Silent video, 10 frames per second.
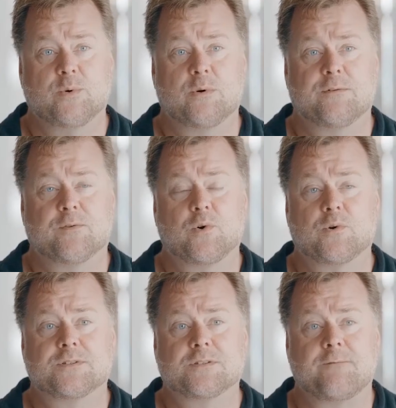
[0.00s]
we were of
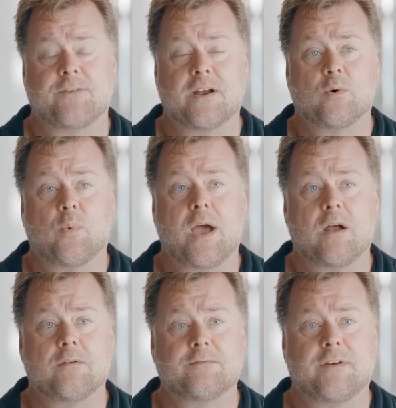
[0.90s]
course very
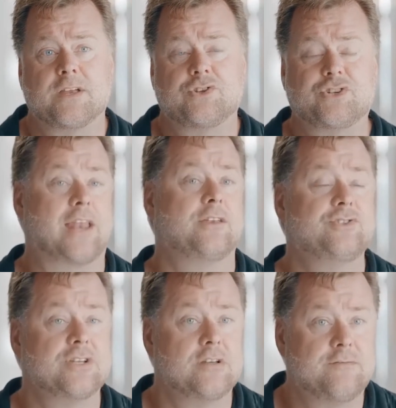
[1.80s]
aware of the very
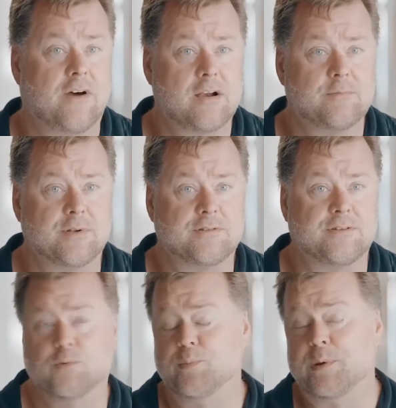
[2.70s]
challenging environment
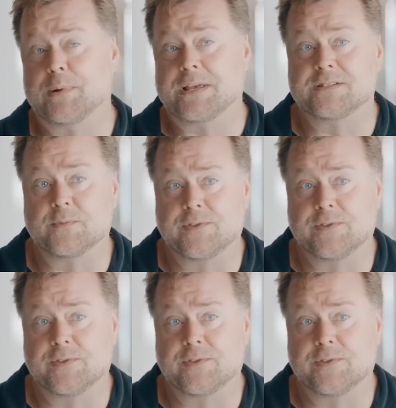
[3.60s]
that it would be placed